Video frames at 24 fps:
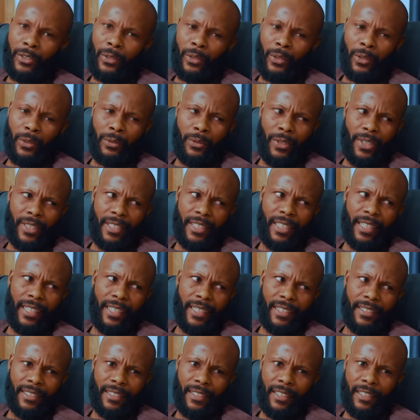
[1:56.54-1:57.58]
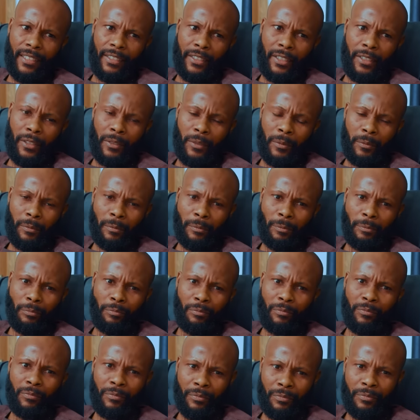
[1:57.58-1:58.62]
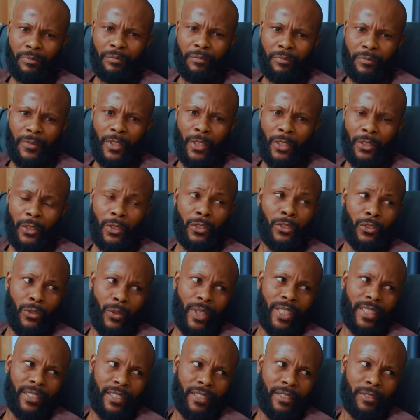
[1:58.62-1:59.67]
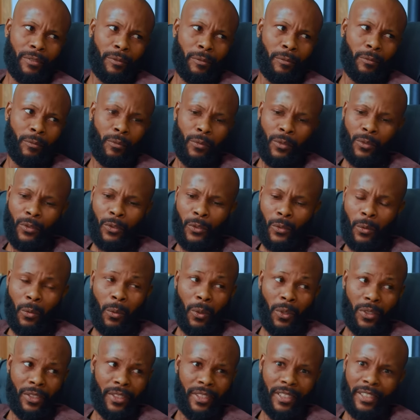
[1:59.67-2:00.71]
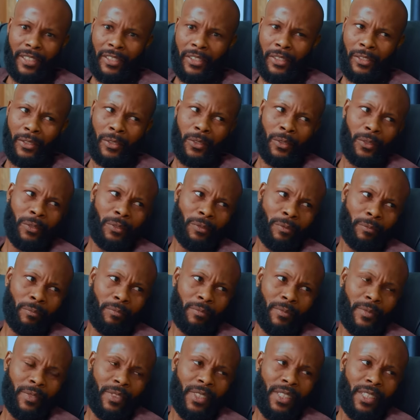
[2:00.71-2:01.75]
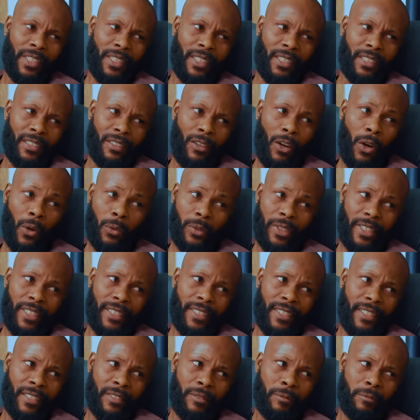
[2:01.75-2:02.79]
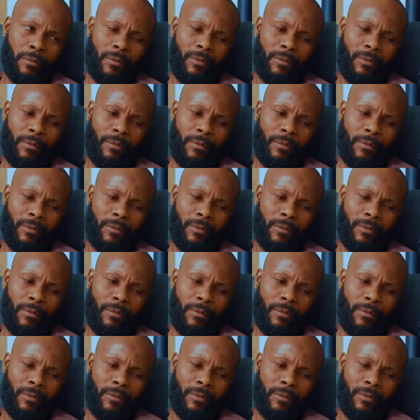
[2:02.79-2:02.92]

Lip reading: your resilience and your strength towards, you know, all this.